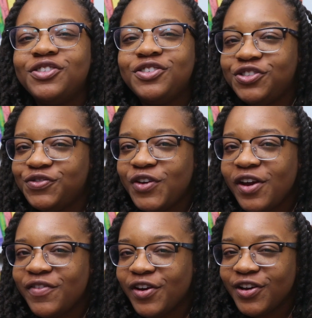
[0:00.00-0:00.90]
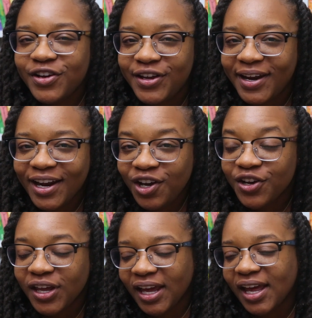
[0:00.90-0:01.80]
She's very, very good at
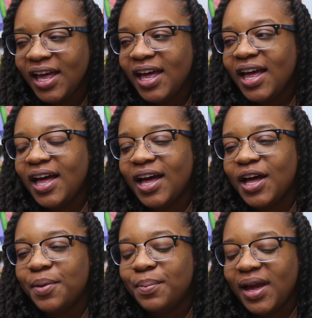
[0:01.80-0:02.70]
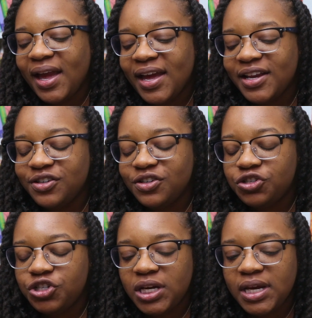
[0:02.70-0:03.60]
cooking, and
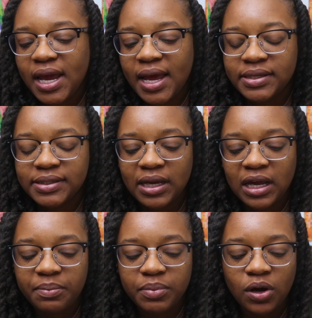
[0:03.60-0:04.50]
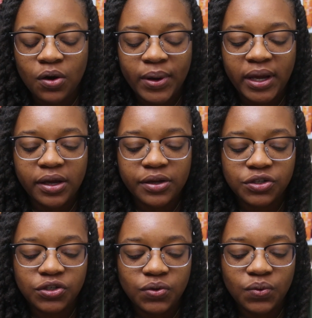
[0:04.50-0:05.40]
she ends up going
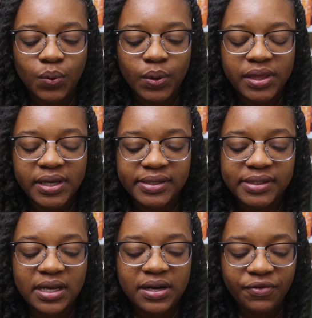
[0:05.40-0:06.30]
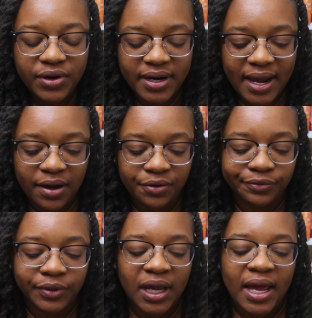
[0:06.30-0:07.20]
to this different
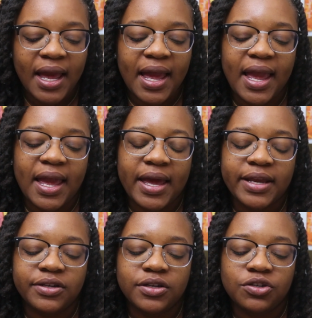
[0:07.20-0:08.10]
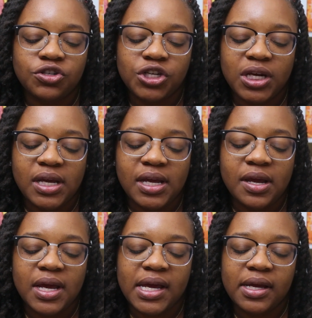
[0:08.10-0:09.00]
town, and
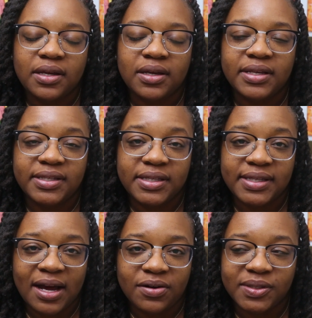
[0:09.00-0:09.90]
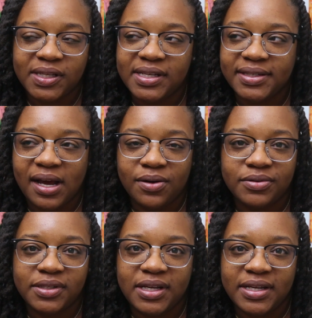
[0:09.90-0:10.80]
she gets this house, and this
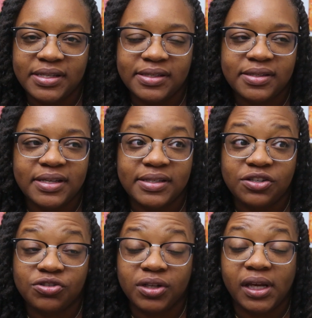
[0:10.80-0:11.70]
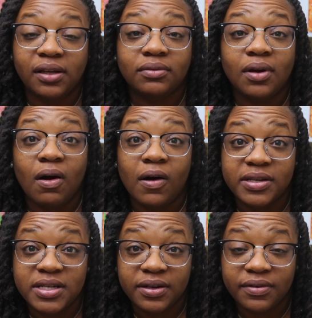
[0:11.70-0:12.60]
house is essentially
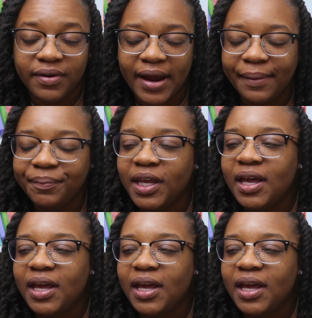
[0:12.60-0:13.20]
haunted, right?